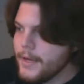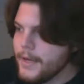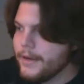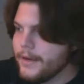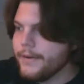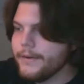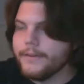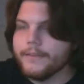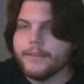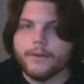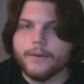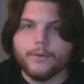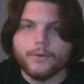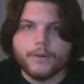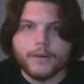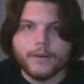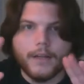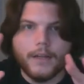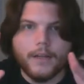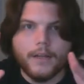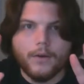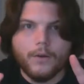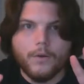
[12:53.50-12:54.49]
here in the corner.
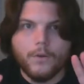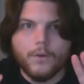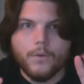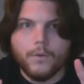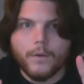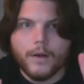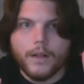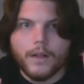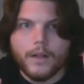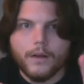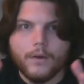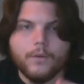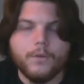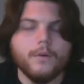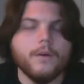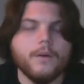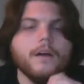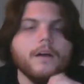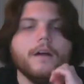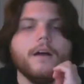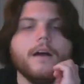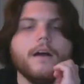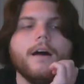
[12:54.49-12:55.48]
Hello.
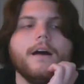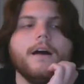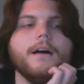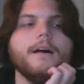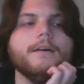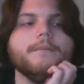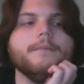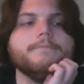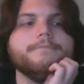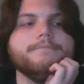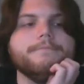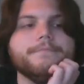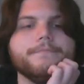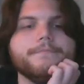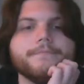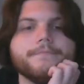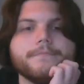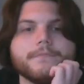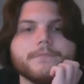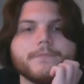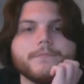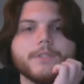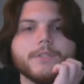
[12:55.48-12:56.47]

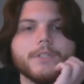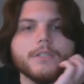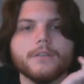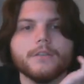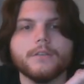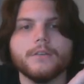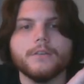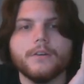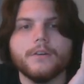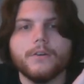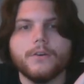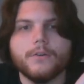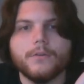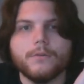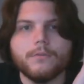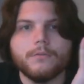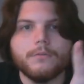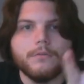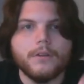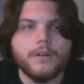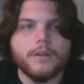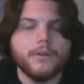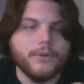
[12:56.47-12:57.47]
Just so,
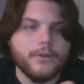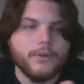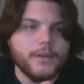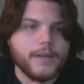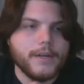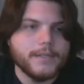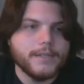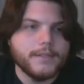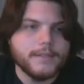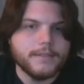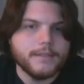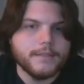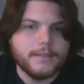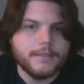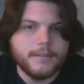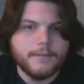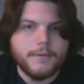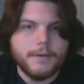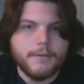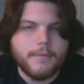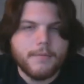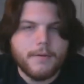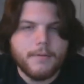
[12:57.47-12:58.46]
you know, you guys can see
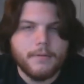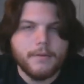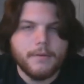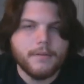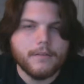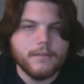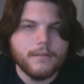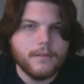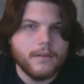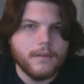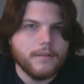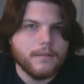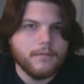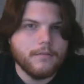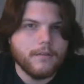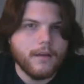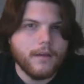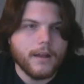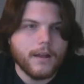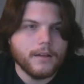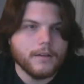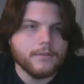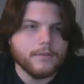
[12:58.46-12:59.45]
me. Maybe I
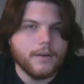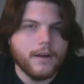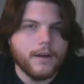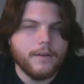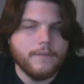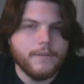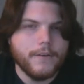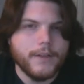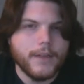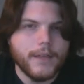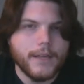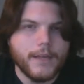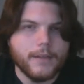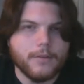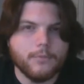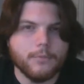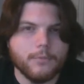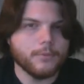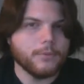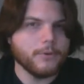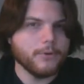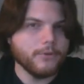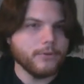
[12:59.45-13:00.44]
don't know. I feel like it's
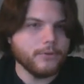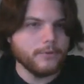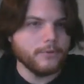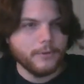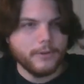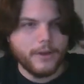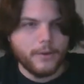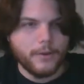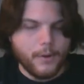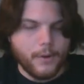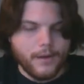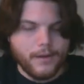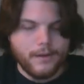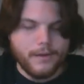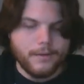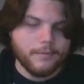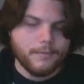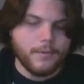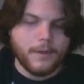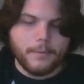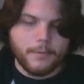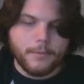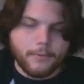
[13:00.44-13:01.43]
more personable that way.
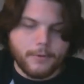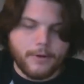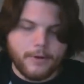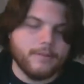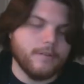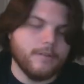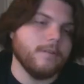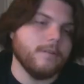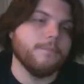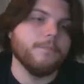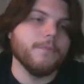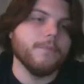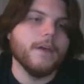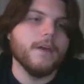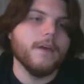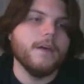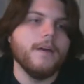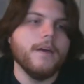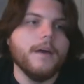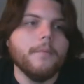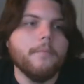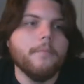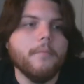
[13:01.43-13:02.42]
Maybe I'm crazy.
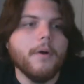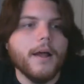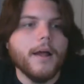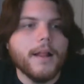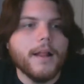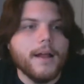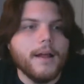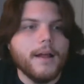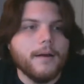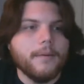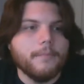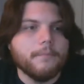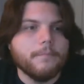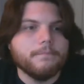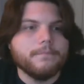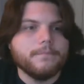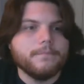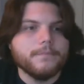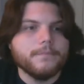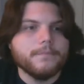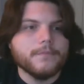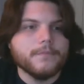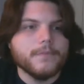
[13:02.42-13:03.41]
But,
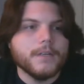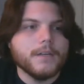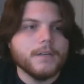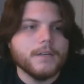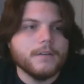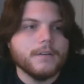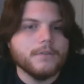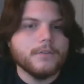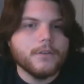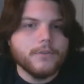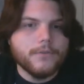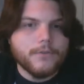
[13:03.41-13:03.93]
so the